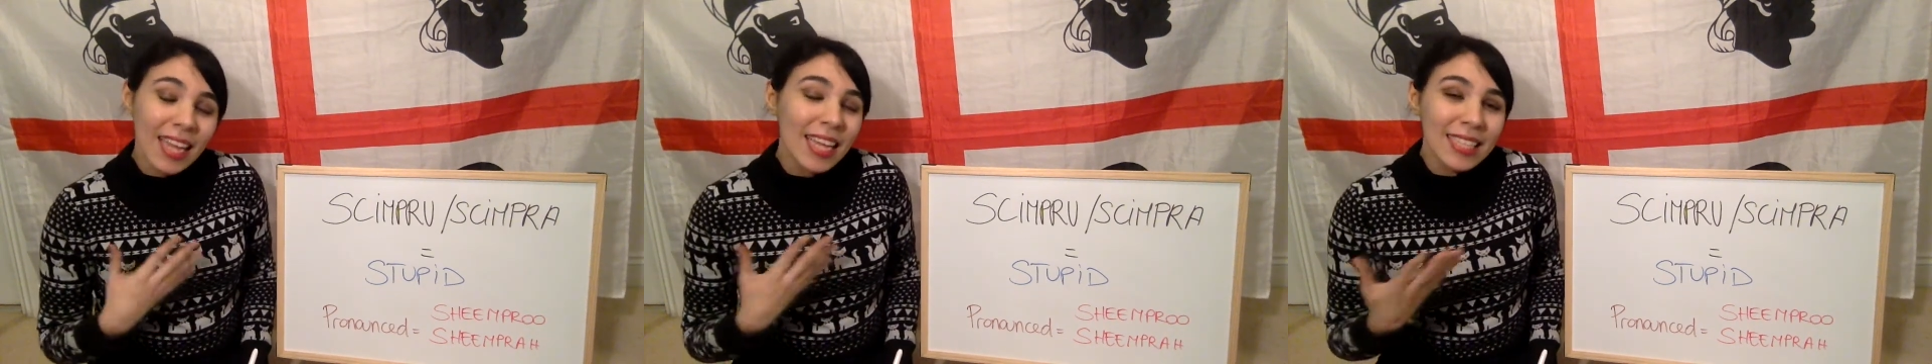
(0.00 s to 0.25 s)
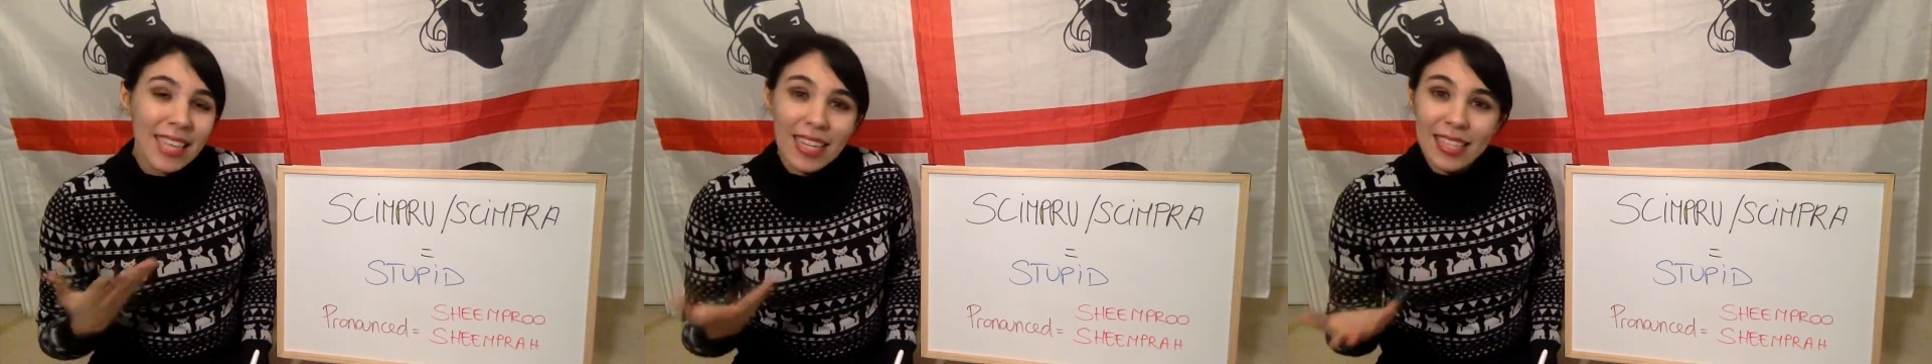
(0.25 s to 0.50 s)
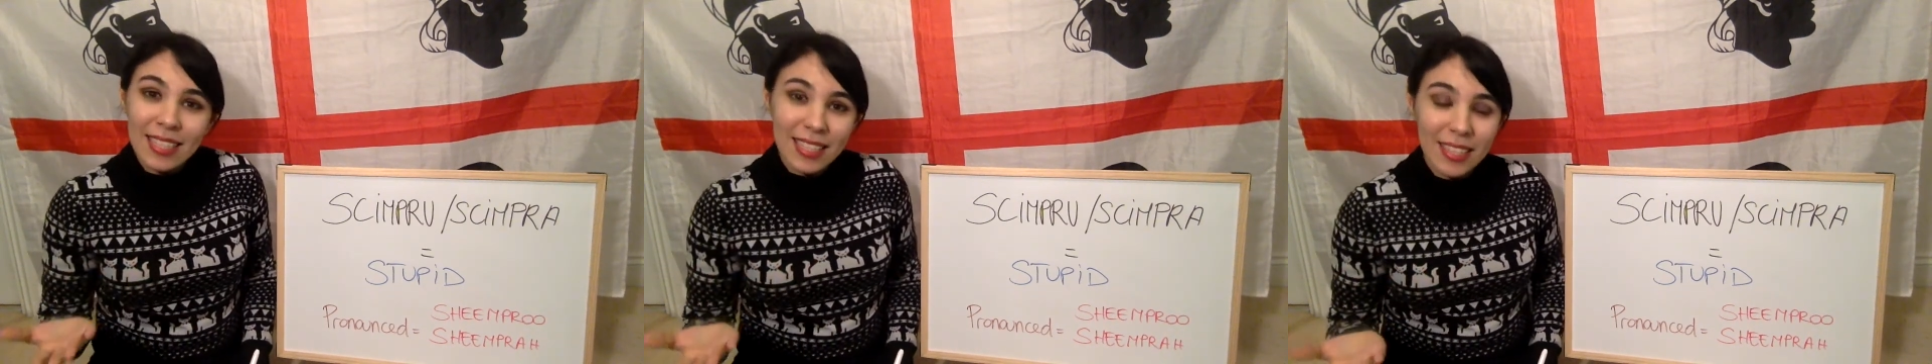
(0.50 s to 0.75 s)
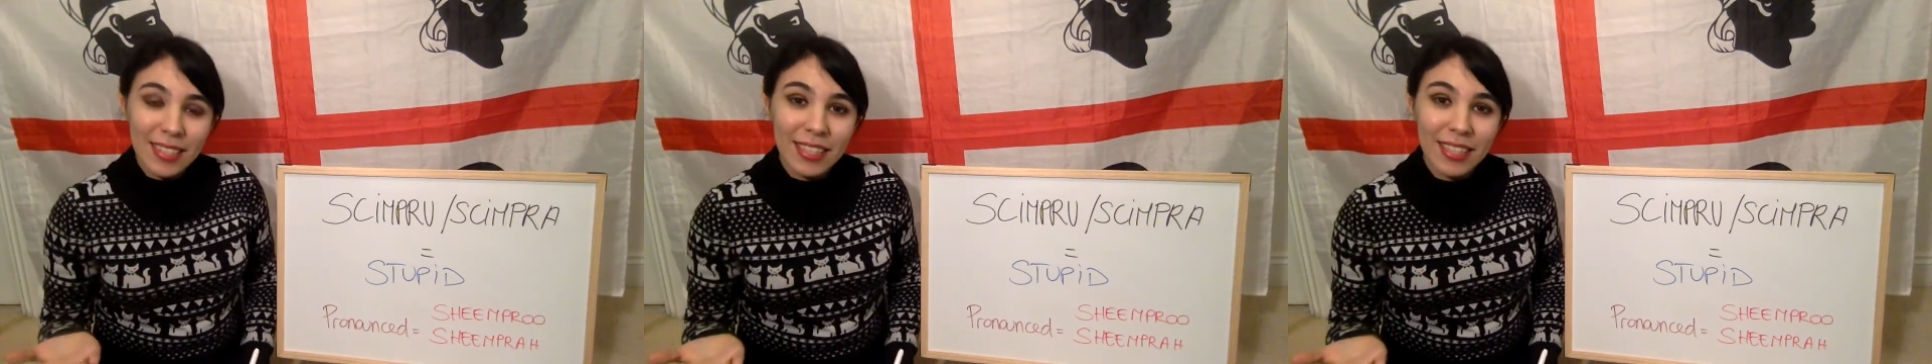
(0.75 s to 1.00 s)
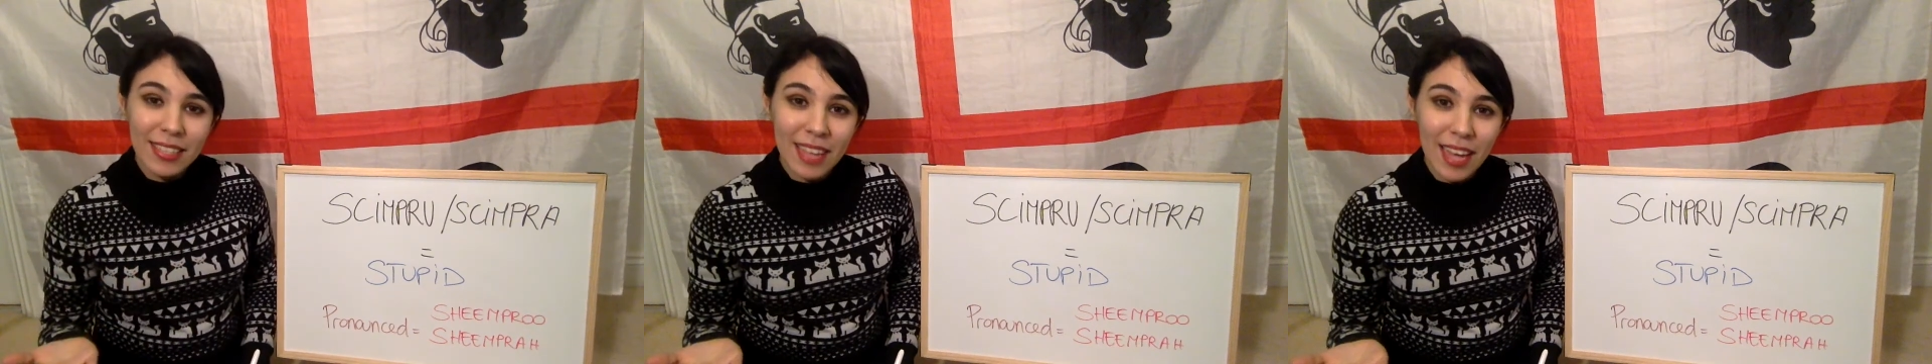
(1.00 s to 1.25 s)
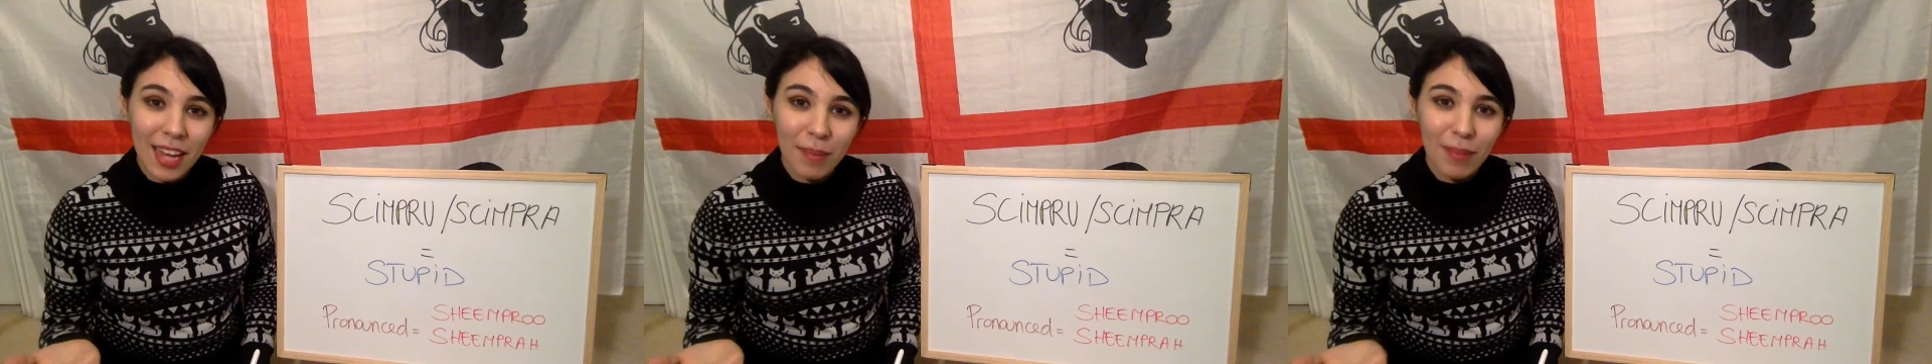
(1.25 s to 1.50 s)
it's an endearing
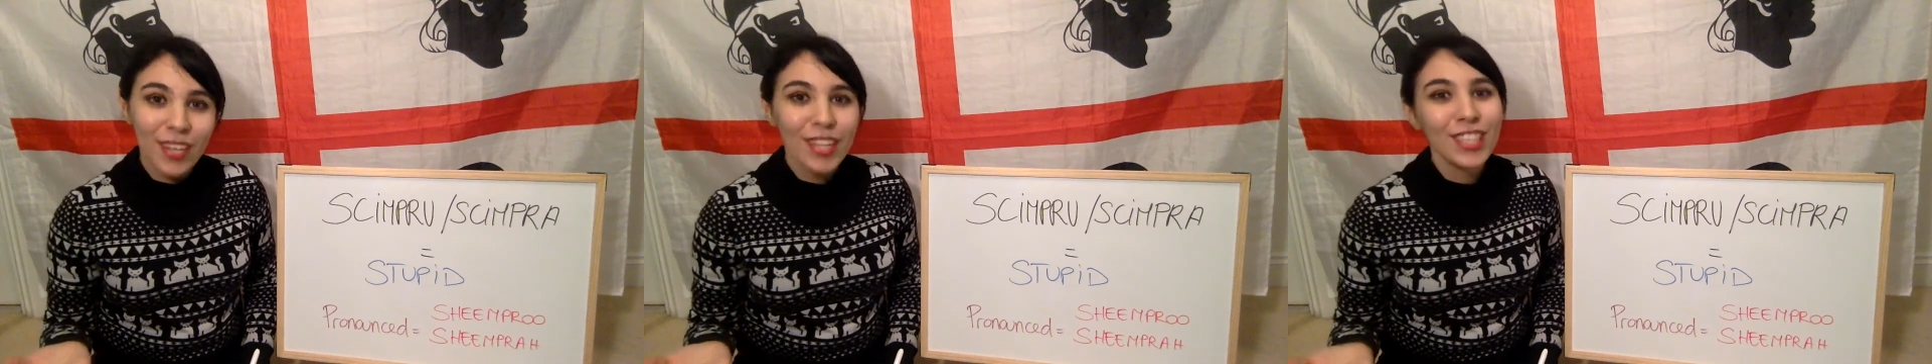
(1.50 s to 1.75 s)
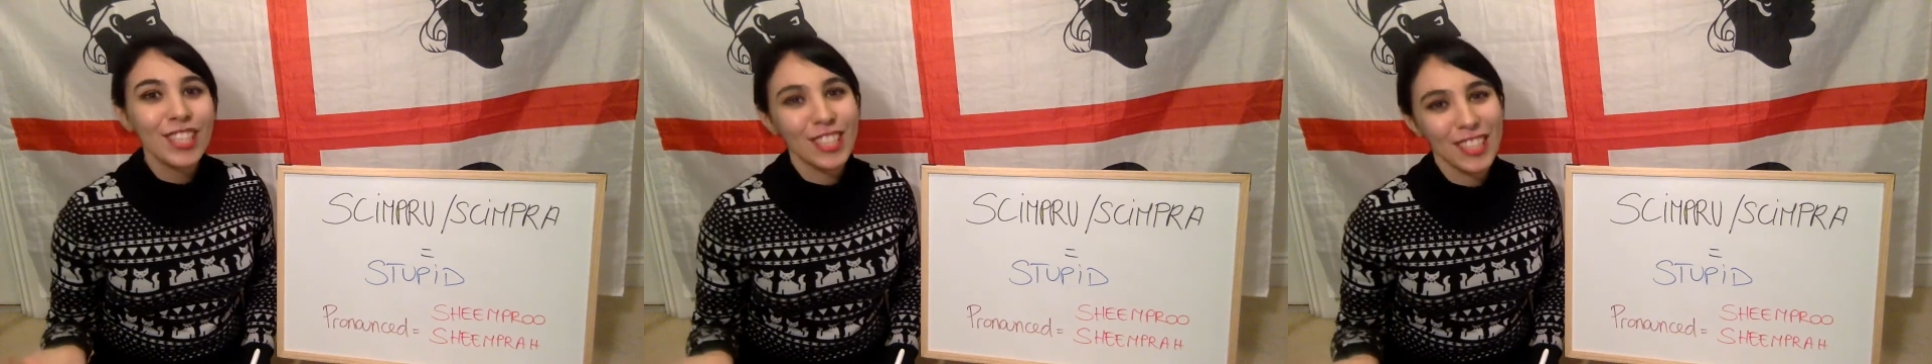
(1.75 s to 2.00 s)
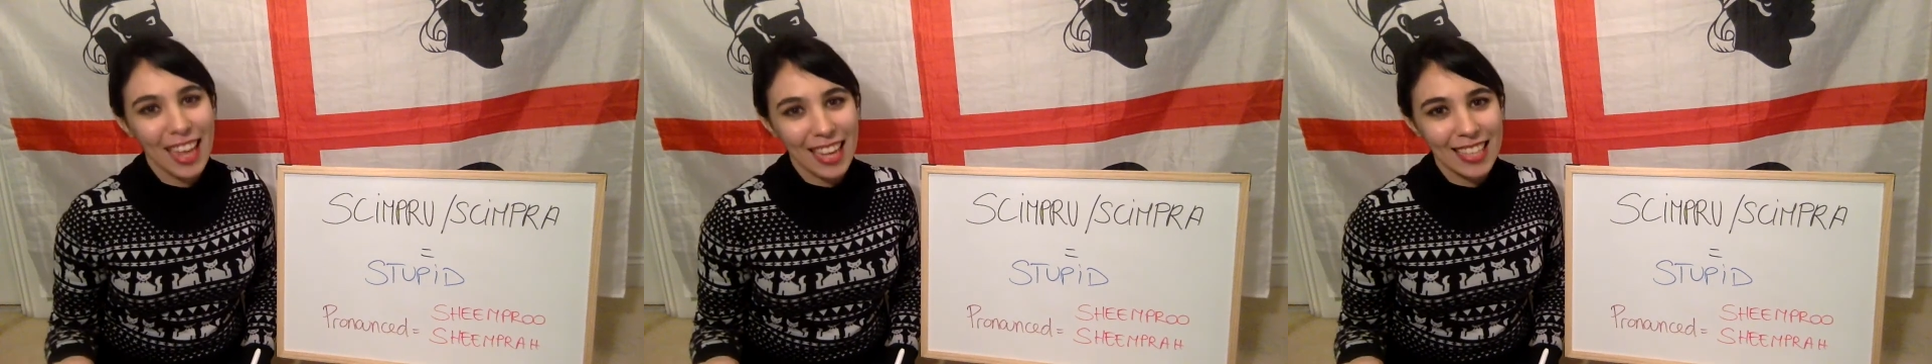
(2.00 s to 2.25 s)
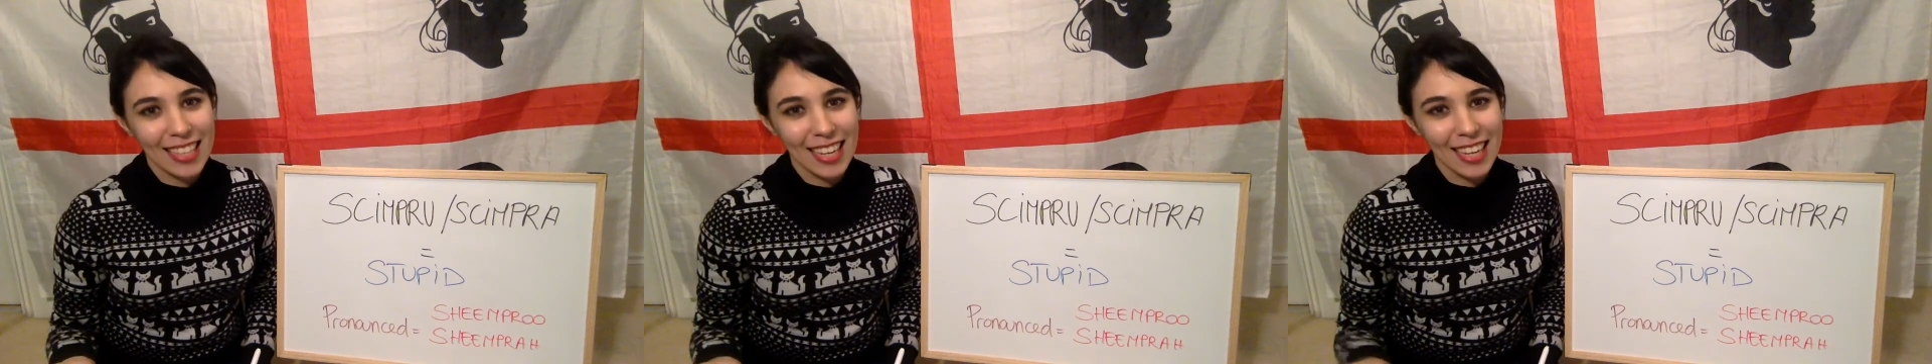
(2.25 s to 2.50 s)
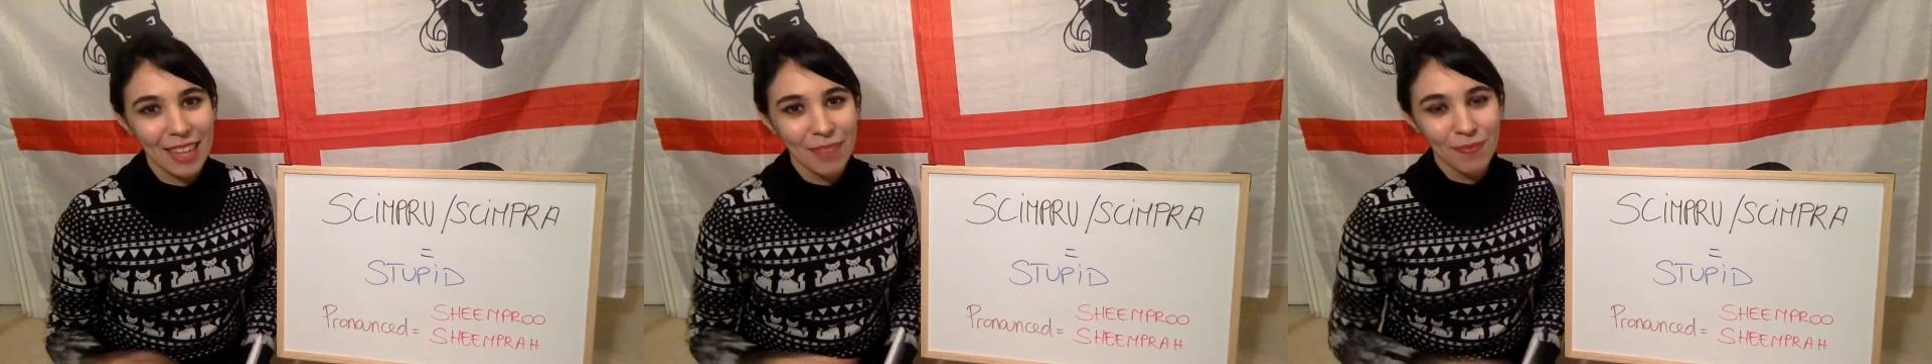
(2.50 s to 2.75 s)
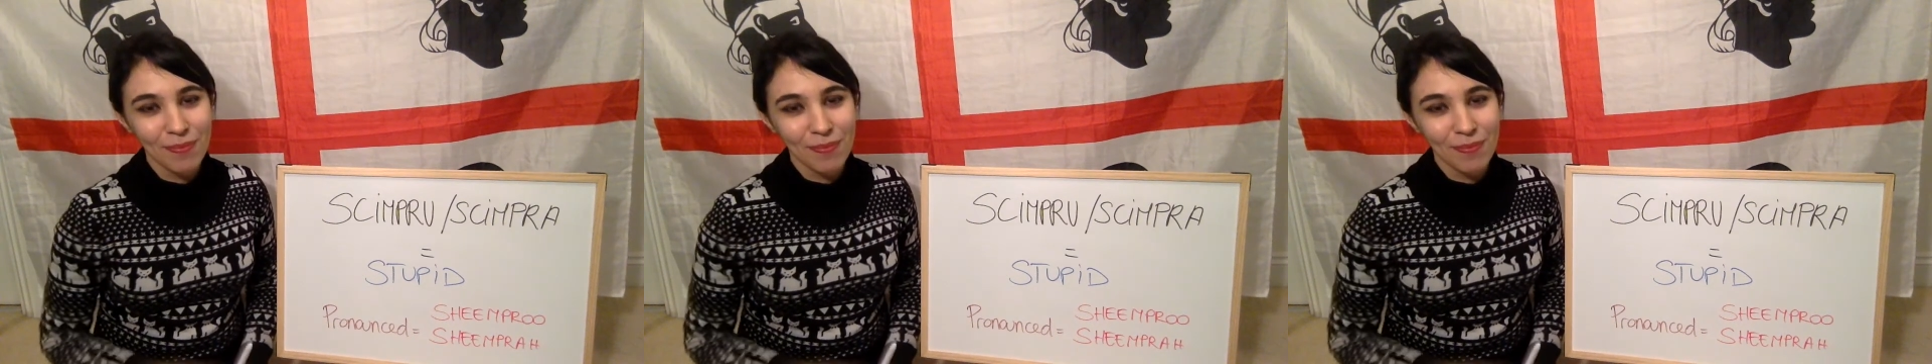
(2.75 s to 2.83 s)
term, just like silly,